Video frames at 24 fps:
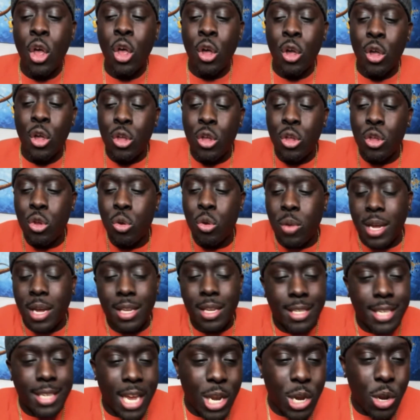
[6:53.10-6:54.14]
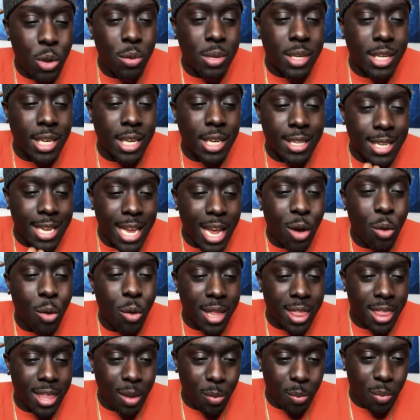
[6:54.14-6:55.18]
you continue to deal
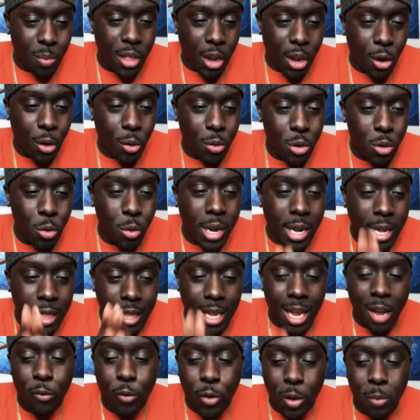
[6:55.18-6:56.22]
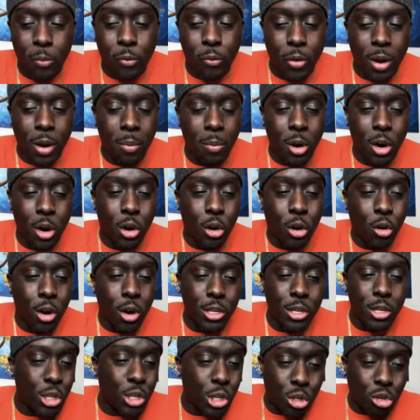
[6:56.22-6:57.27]
with him, though. You could love him from across
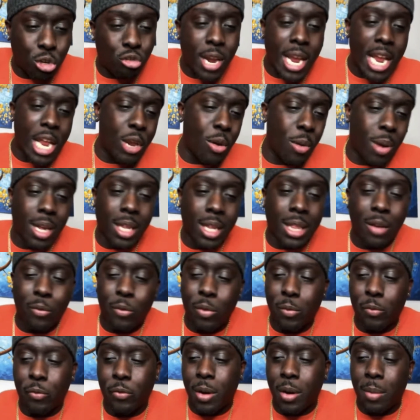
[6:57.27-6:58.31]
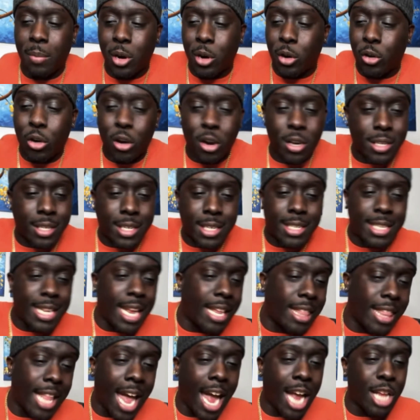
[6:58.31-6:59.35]
the street. You could love him from across the state
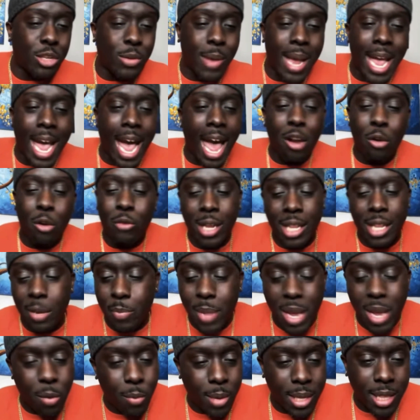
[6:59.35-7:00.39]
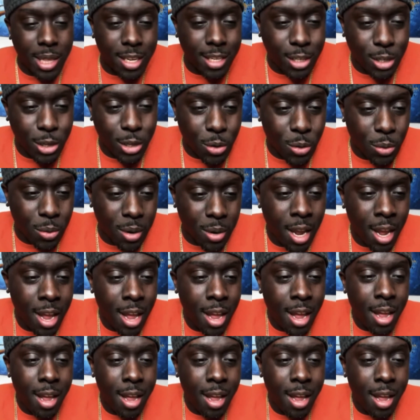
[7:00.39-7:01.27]
lines. You ain't got to really be with this dude. You